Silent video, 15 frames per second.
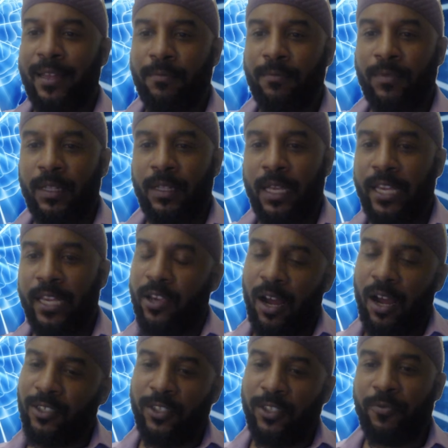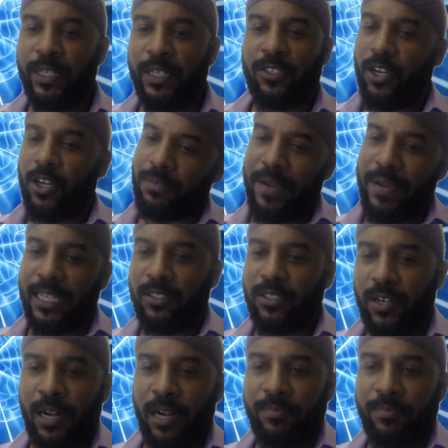And y'all do your research. Make sure I'm